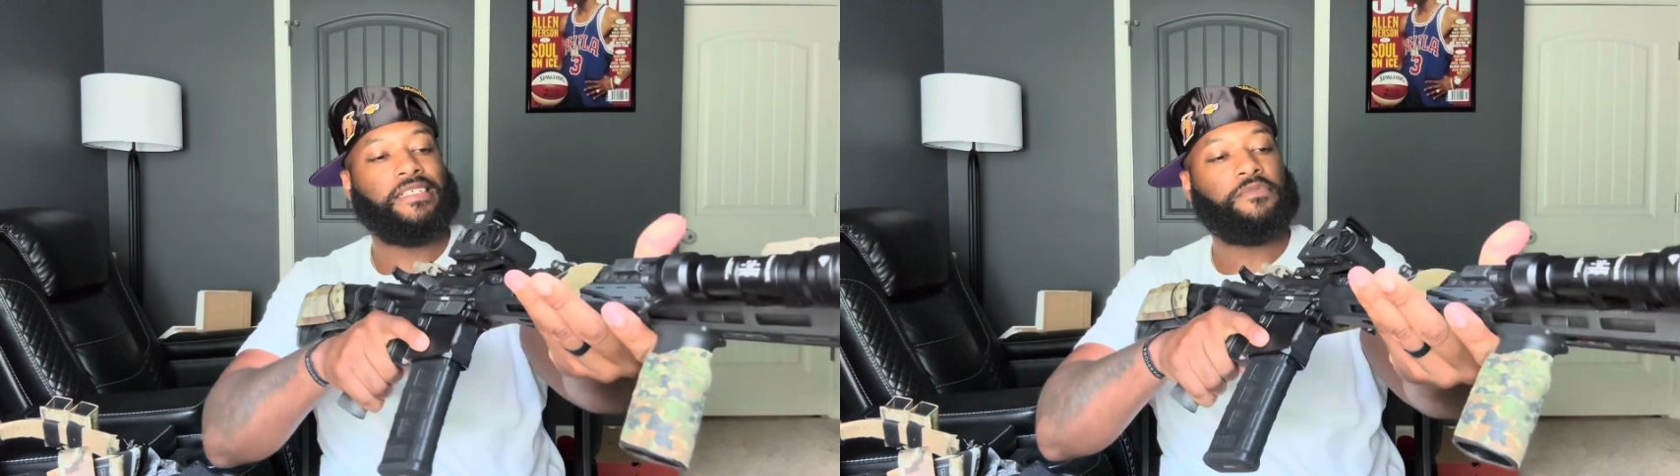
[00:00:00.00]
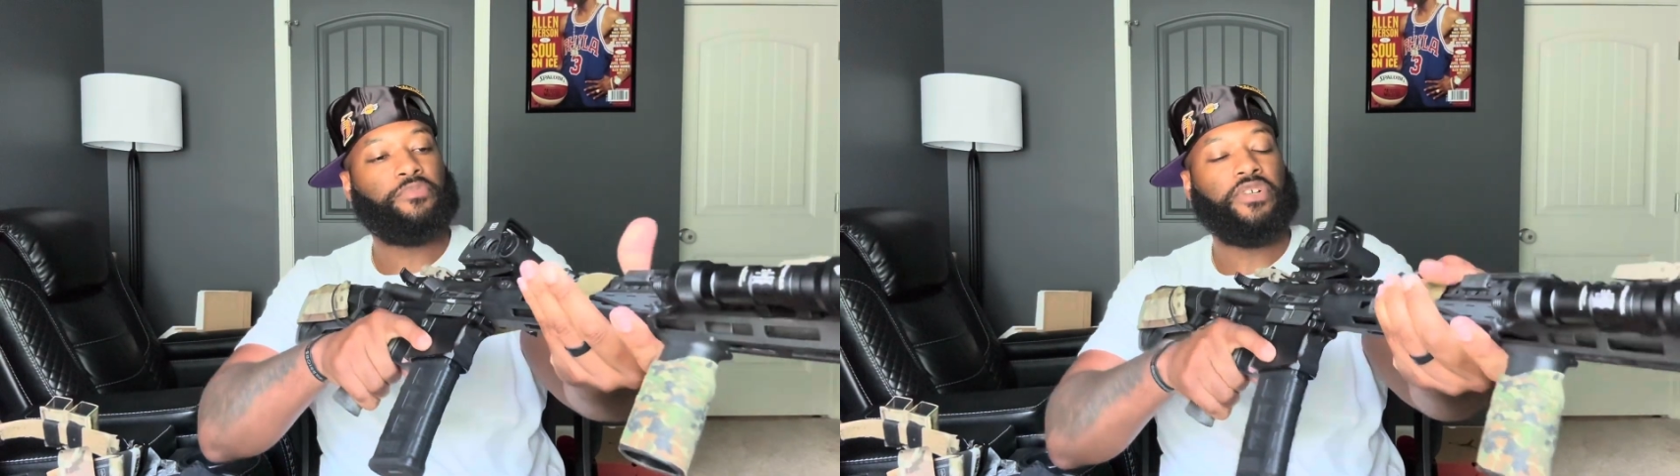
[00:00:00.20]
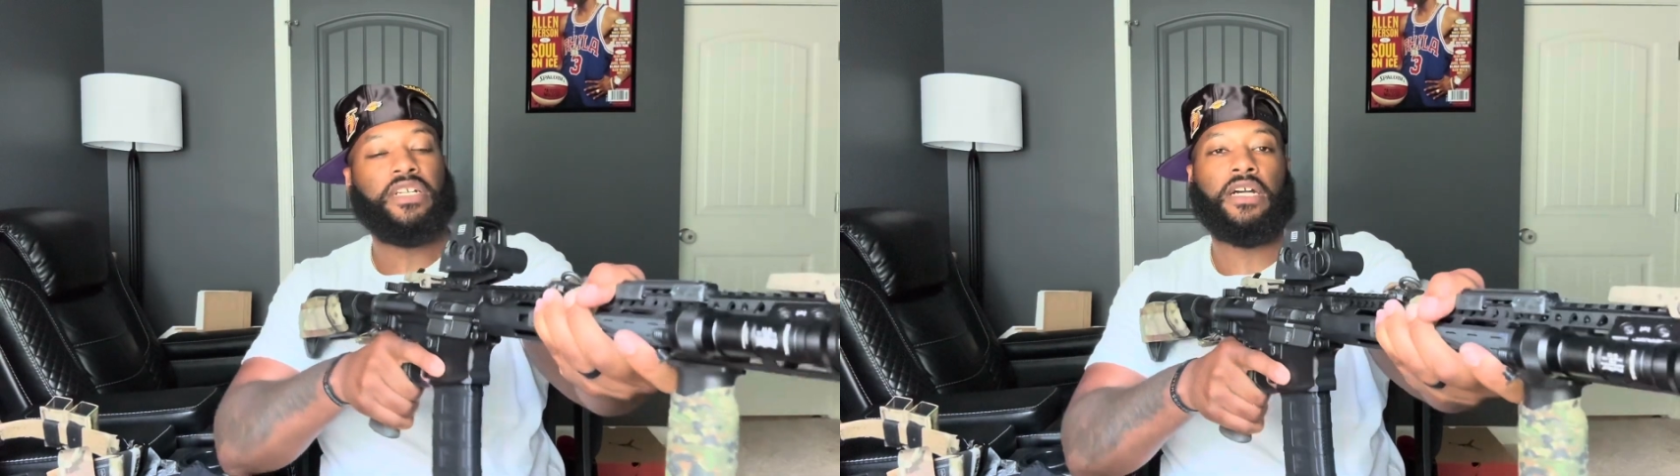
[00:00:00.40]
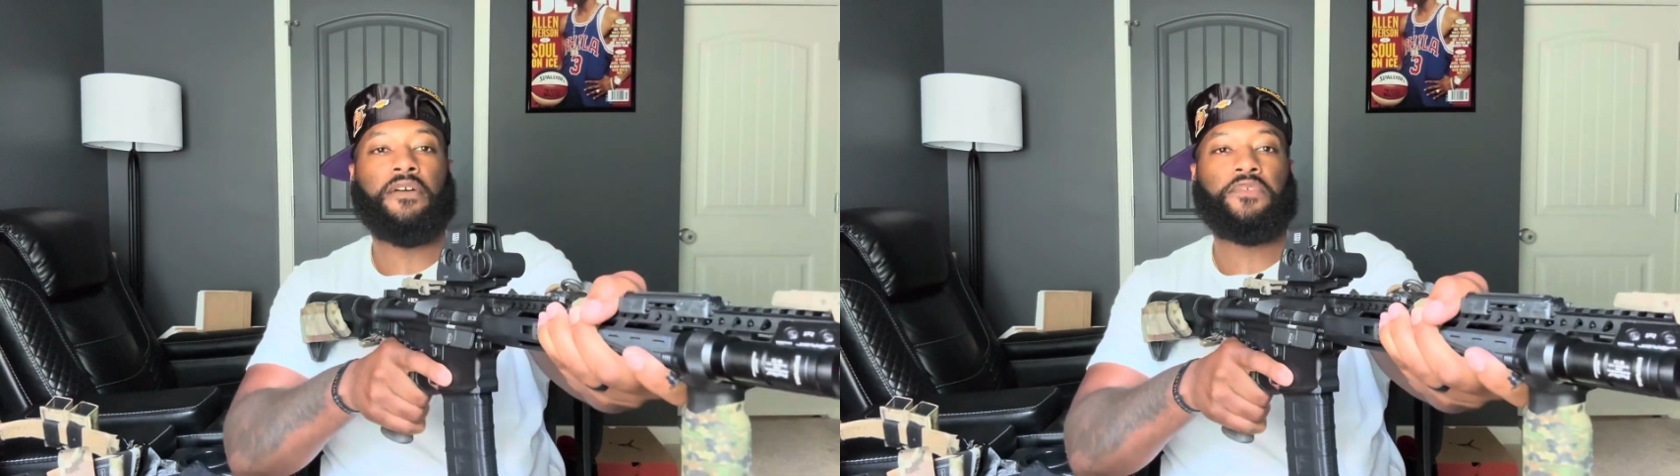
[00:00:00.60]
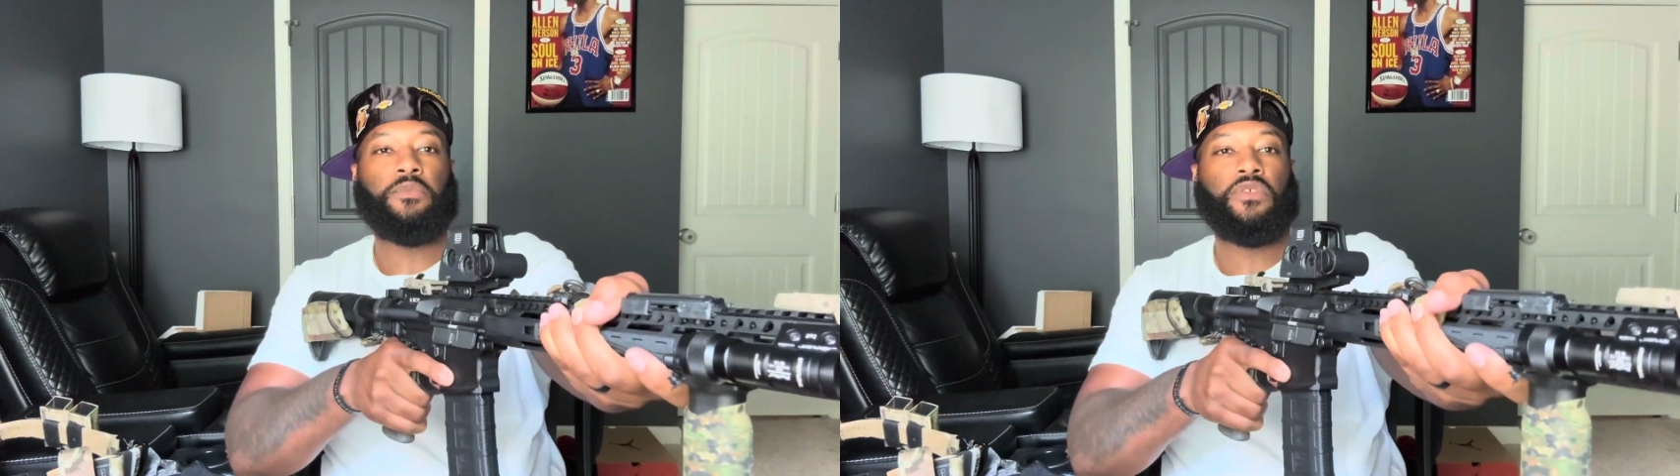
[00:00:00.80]
it's pretty
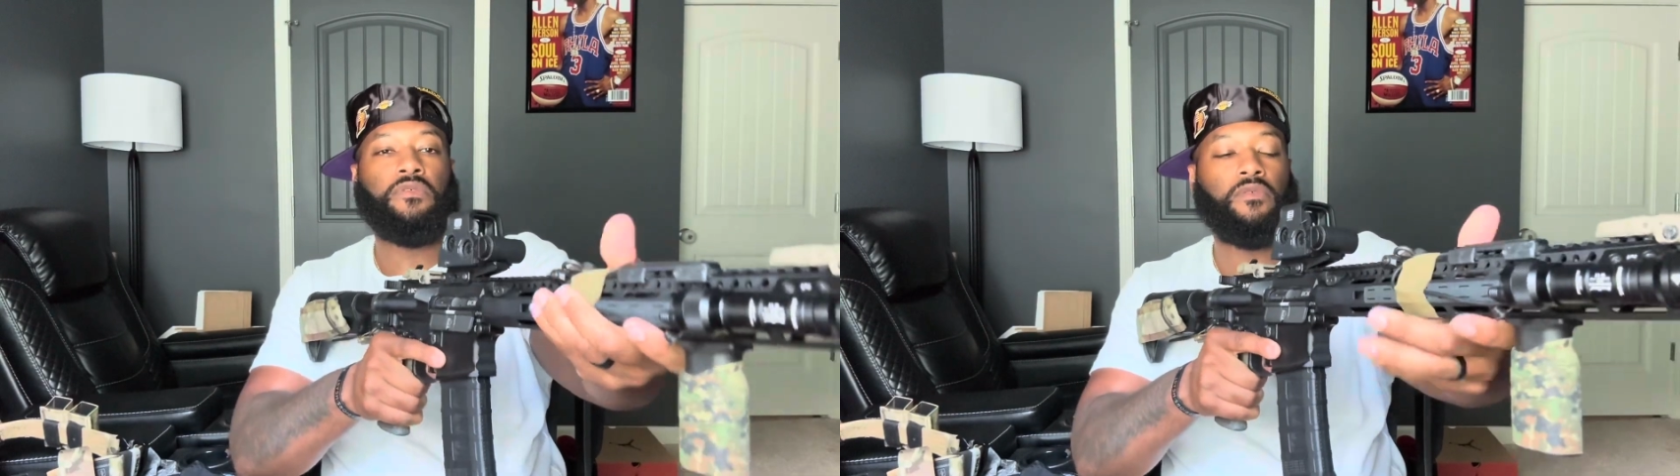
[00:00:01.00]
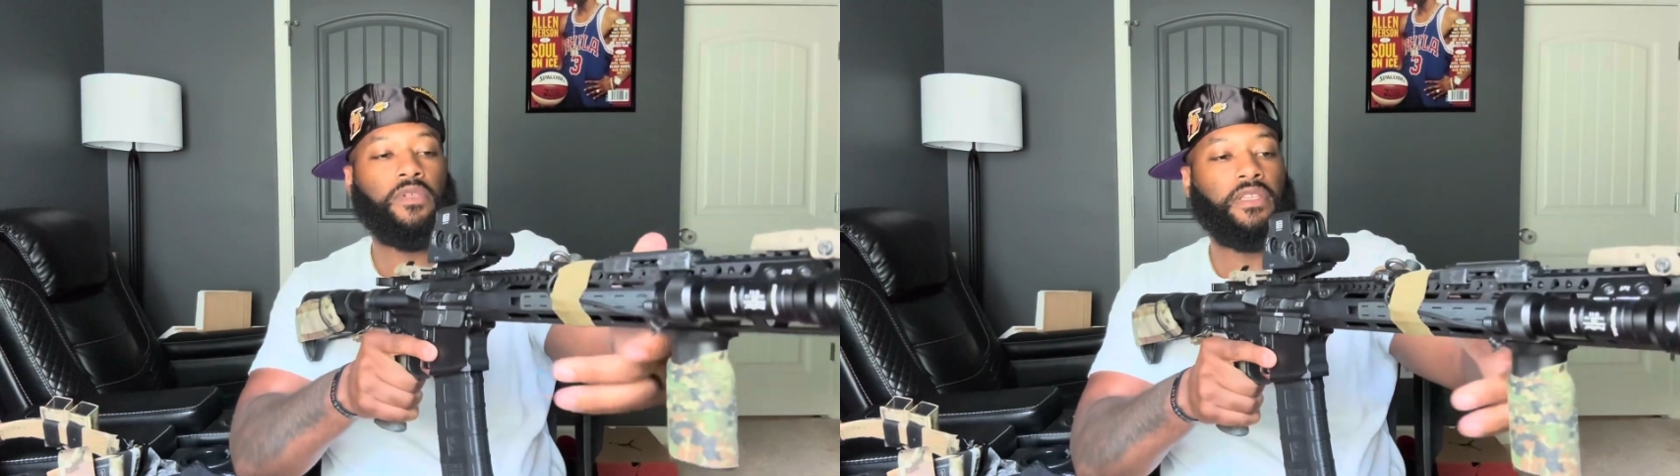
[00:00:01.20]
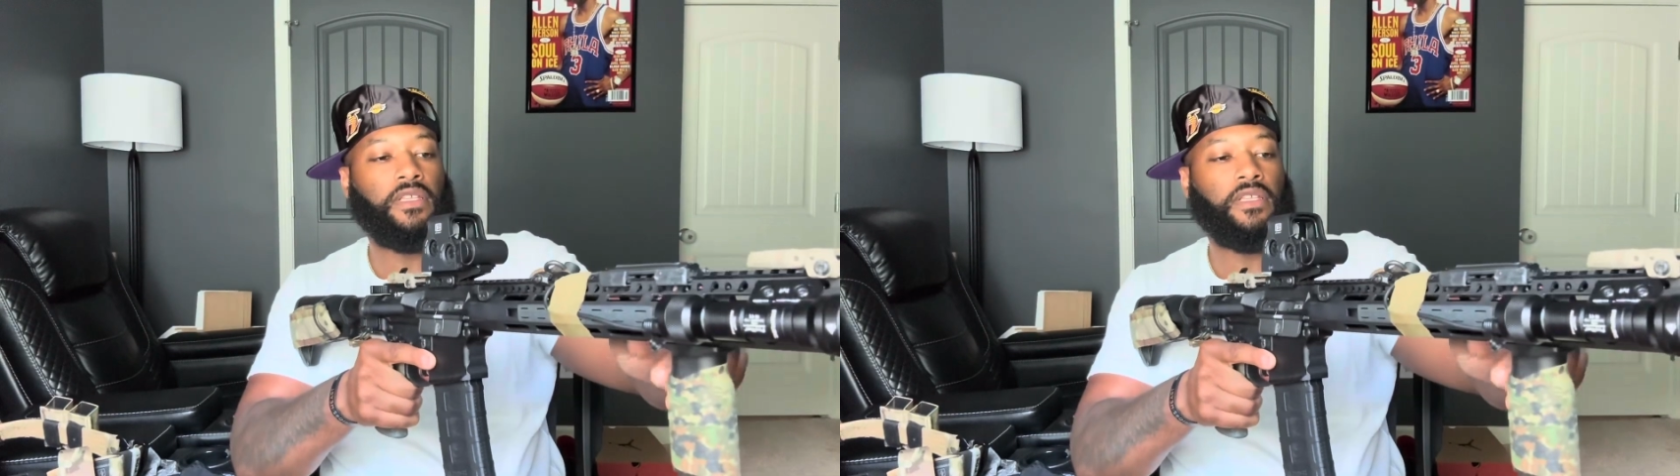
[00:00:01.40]
comfortable with